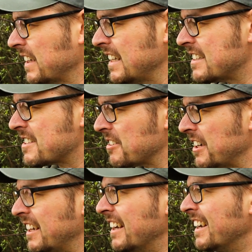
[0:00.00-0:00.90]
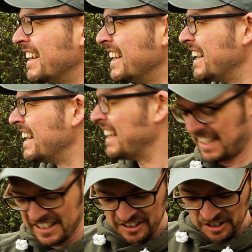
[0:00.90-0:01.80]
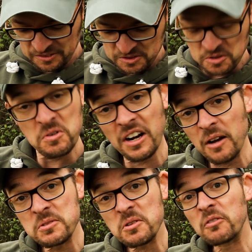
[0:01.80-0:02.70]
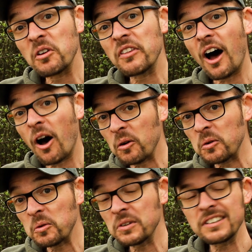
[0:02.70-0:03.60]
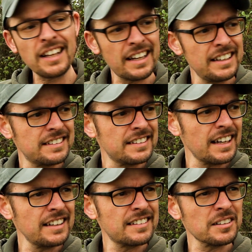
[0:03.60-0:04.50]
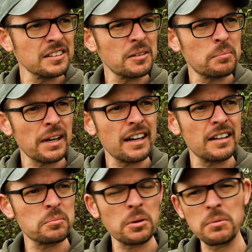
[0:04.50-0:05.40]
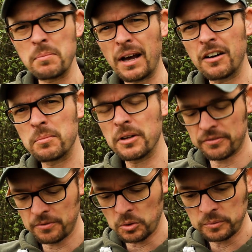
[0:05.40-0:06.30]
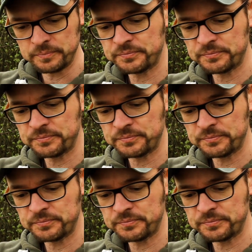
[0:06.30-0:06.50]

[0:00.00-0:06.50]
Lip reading: kids are in after school club, so I've got the whole day today till probably about 4:30.